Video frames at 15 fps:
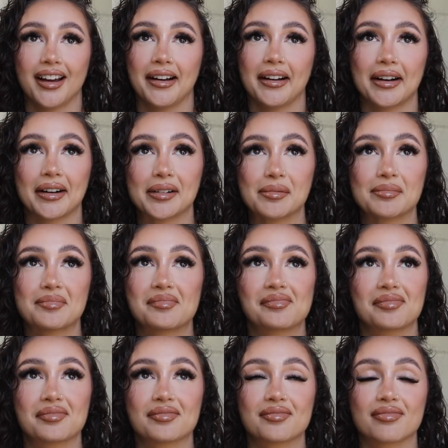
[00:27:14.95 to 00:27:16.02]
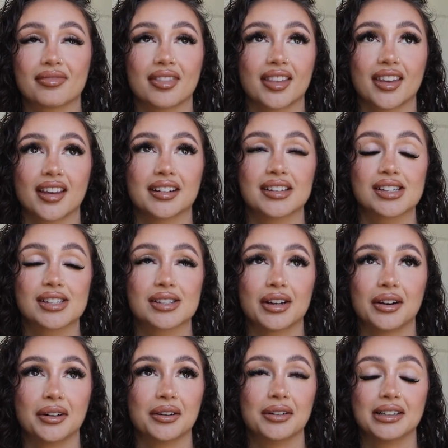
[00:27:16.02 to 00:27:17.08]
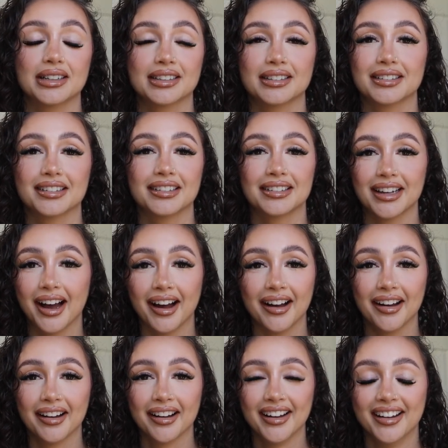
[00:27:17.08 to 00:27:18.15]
Um, so, yeah.